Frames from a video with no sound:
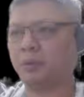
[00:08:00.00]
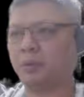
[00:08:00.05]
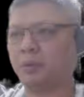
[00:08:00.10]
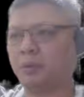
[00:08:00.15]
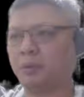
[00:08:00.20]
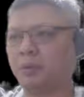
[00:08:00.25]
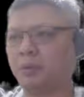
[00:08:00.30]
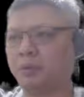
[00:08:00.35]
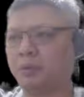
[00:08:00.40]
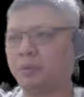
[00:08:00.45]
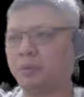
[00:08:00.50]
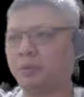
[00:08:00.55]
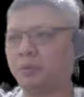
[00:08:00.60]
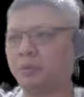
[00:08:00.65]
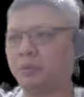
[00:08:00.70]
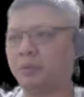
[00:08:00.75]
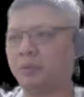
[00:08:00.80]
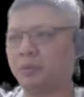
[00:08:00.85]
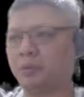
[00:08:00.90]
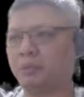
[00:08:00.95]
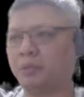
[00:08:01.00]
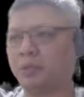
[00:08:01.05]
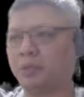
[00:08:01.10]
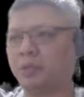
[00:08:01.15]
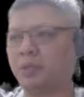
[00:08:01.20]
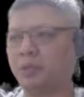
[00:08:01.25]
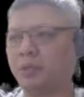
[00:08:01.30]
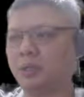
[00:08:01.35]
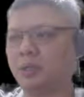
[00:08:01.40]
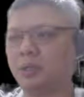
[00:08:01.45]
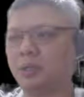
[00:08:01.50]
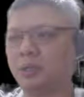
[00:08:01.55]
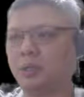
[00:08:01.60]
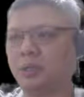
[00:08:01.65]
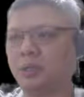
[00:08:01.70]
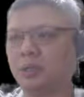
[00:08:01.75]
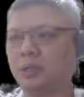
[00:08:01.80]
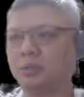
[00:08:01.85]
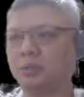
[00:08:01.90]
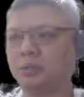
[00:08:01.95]
red would immediately
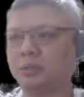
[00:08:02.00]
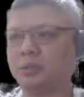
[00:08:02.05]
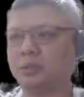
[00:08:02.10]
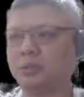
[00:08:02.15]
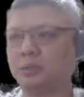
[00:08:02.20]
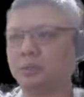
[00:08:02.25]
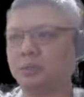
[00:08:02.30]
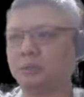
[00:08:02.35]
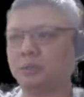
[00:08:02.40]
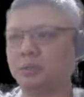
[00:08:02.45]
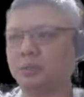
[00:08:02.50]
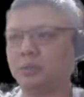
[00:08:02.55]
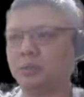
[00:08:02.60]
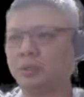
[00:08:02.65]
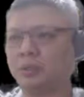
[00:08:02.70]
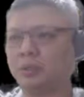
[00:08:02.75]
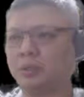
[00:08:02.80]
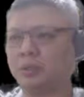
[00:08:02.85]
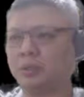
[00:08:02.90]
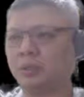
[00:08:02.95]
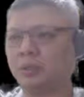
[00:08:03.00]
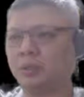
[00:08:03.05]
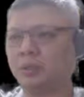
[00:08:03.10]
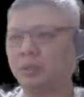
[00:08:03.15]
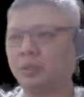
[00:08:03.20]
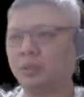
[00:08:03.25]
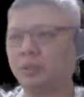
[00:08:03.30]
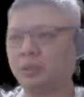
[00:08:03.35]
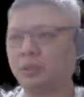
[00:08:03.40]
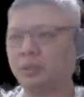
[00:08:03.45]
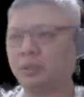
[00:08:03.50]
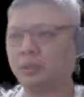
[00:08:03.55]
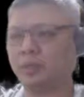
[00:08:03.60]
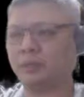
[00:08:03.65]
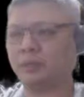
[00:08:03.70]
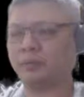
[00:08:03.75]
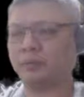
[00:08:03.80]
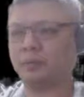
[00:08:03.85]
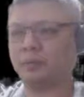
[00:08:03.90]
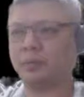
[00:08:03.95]
counter with
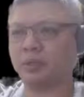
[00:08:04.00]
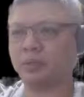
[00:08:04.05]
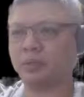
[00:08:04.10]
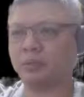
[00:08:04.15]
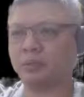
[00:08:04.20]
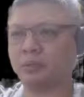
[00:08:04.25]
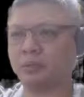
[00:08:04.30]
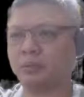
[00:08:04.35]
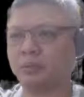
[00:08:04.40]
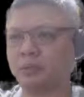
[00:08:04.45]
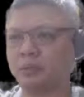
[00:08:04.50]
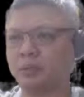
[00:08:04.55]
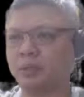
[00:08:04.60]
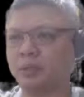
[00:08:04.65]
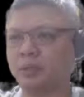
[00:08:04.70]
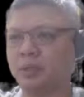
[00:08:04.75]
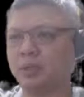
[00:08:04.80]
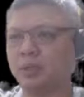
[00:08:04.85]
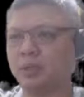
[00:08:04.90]
c7 plus 2.